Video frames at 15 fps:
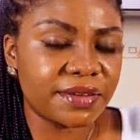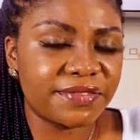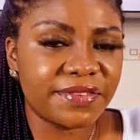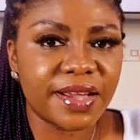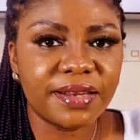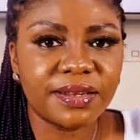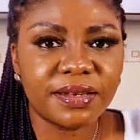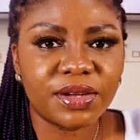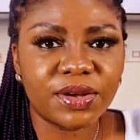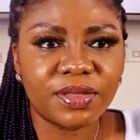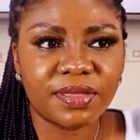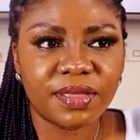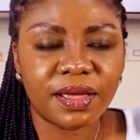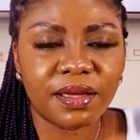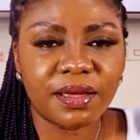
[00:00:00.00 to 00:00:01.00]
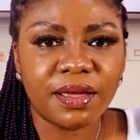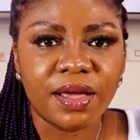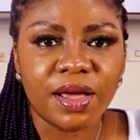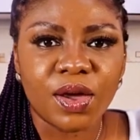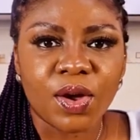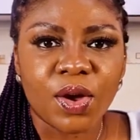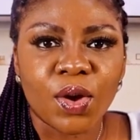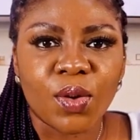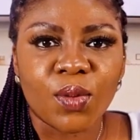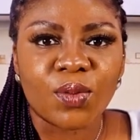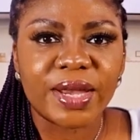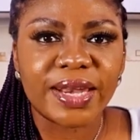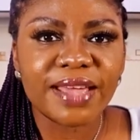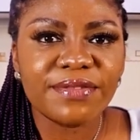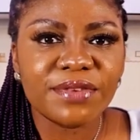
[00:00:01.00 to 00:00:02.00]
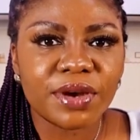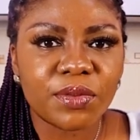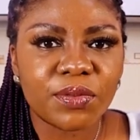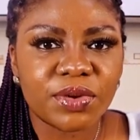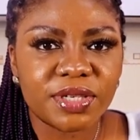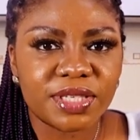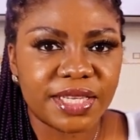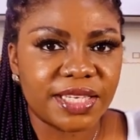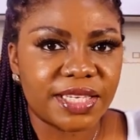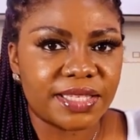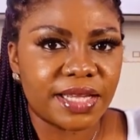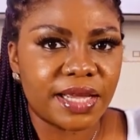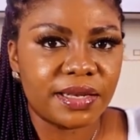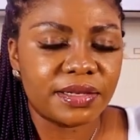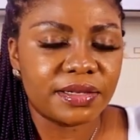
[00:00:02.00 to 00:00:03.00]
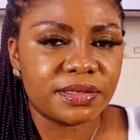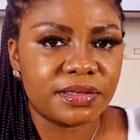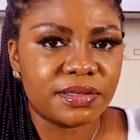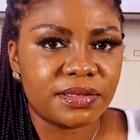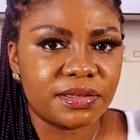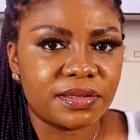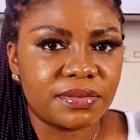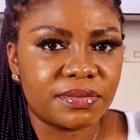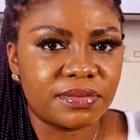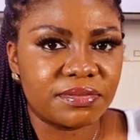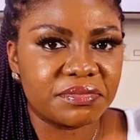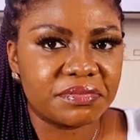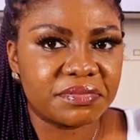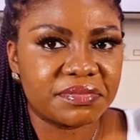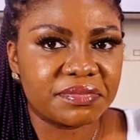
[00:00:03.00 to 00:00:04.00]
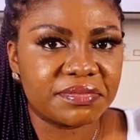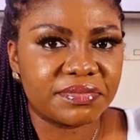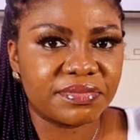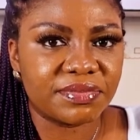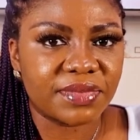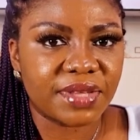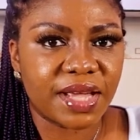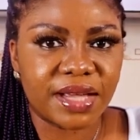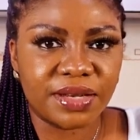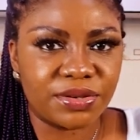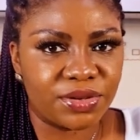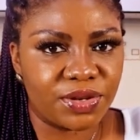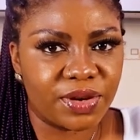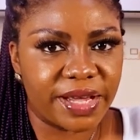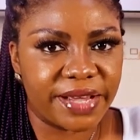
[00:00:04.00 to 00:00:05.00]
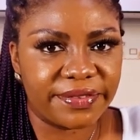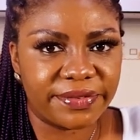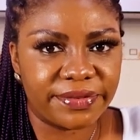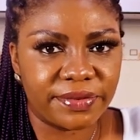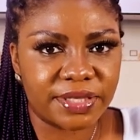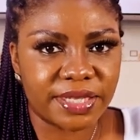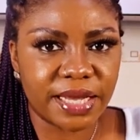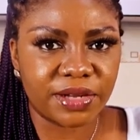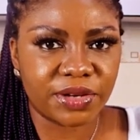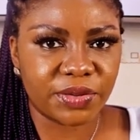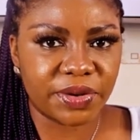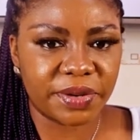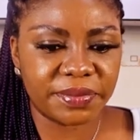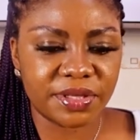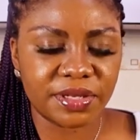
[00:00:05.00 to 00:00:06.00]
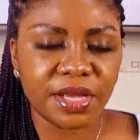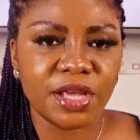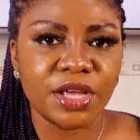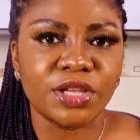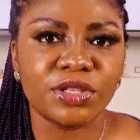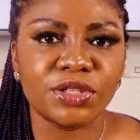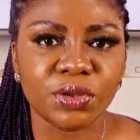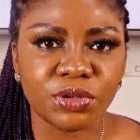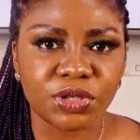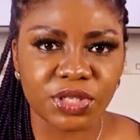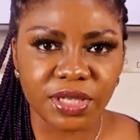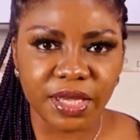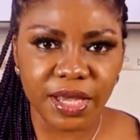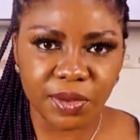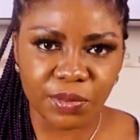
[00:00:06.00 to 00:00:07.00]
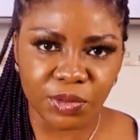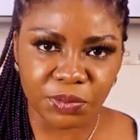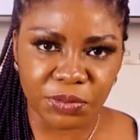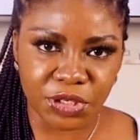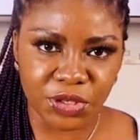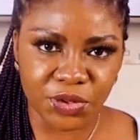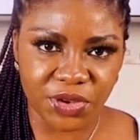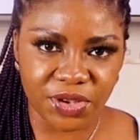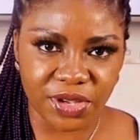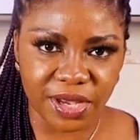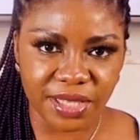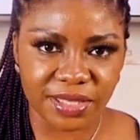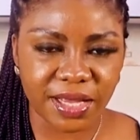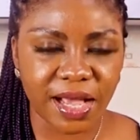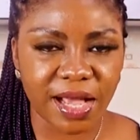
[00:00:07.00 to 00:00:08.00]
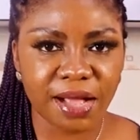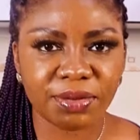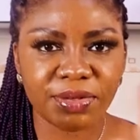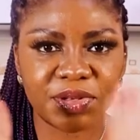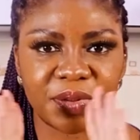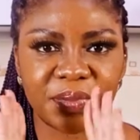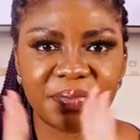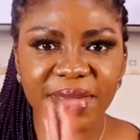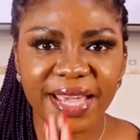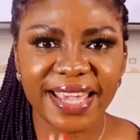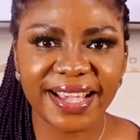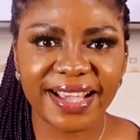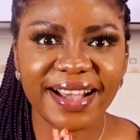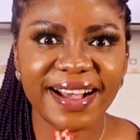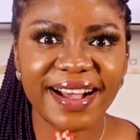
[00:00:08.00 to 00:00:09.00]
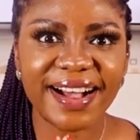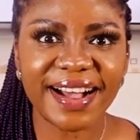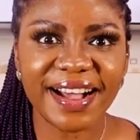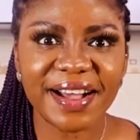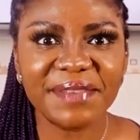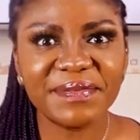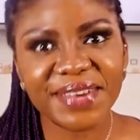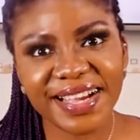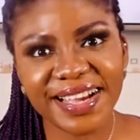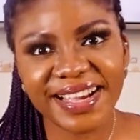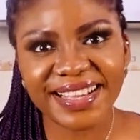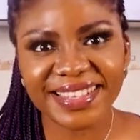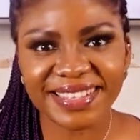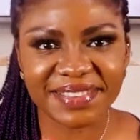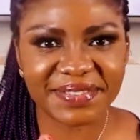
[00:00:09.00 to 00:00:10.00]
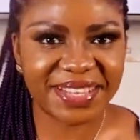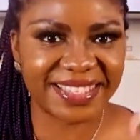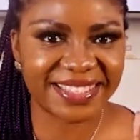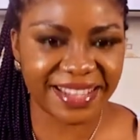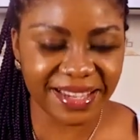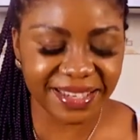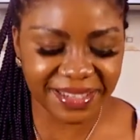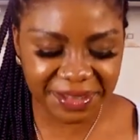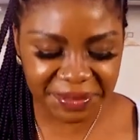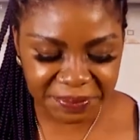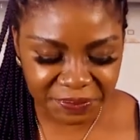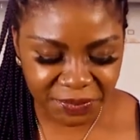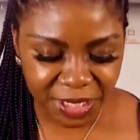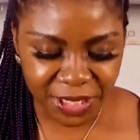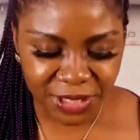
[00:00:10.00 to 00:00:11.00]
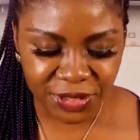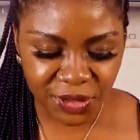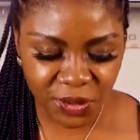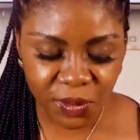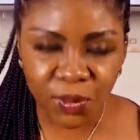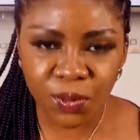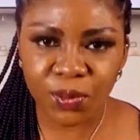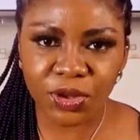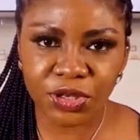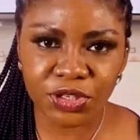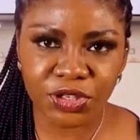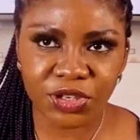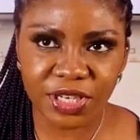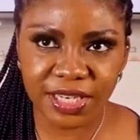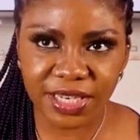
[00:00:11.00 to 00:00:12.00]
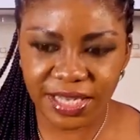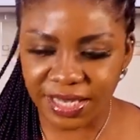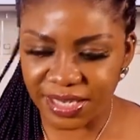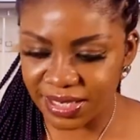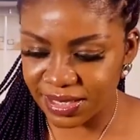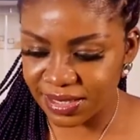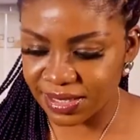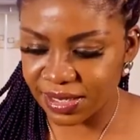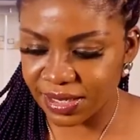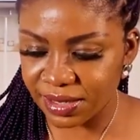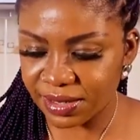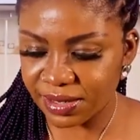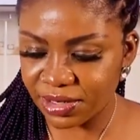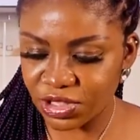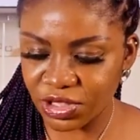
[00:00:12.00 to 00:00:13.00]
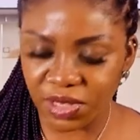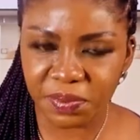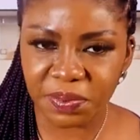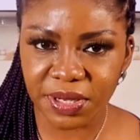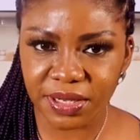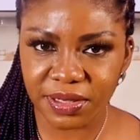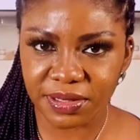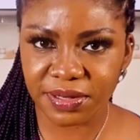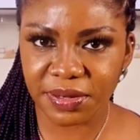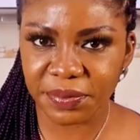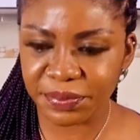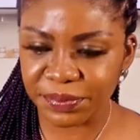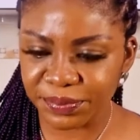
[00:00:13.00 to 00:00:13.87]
I find a lot that whenever I want to eat salads, I do not have salad creams. So today I will be showing you guys how to make hummus. I'm excited. So what you need is a chickpeas.